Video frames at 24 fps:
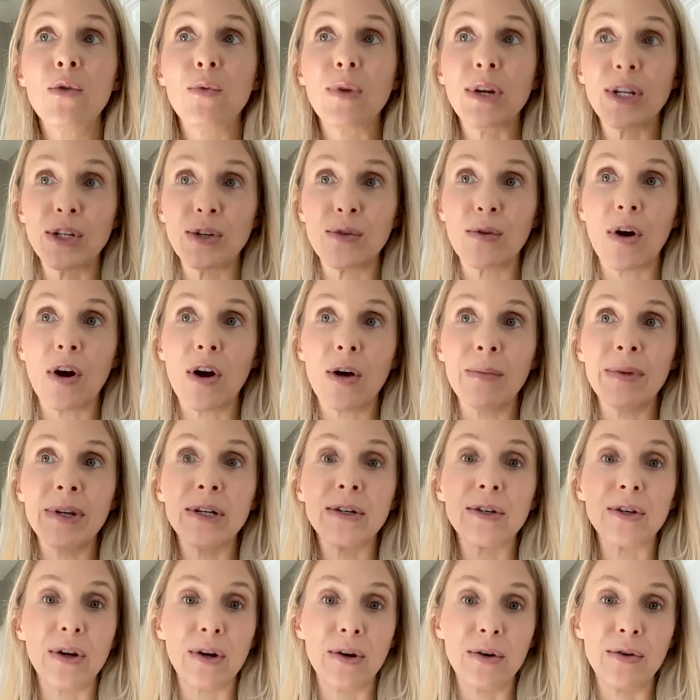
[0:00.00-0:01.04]
We do
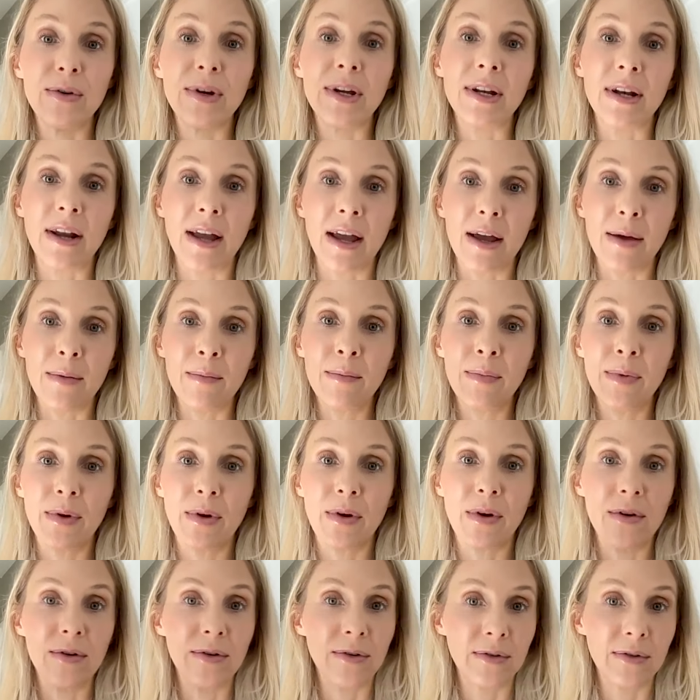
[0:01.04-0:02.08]
almond, oat, and hemp,
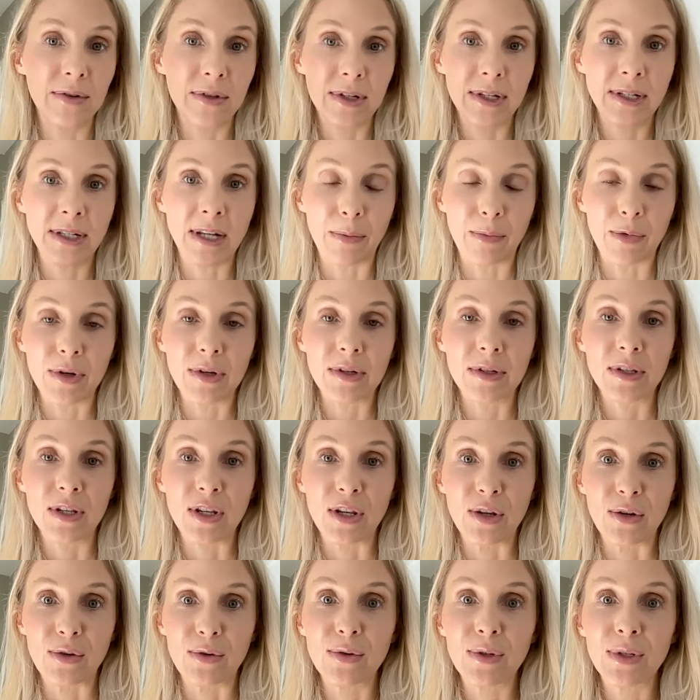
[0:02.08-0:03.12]
all separate
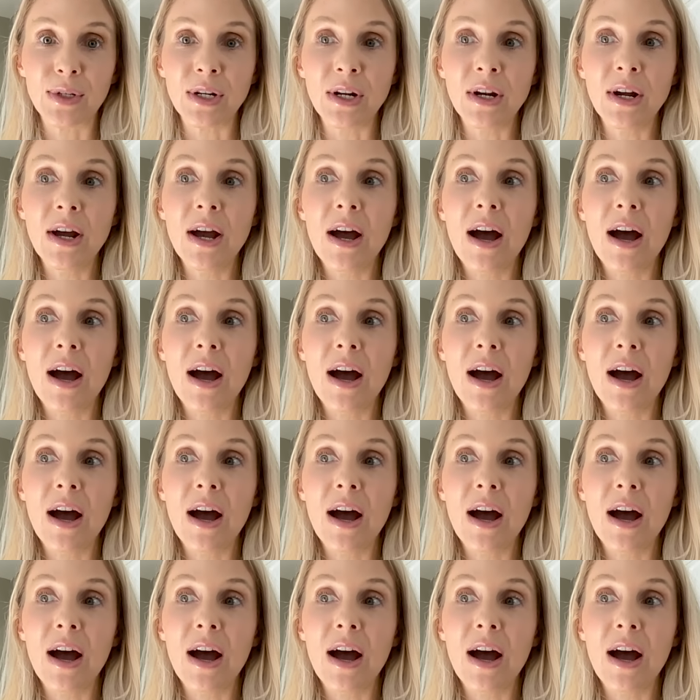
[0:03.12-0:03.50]
SKUs.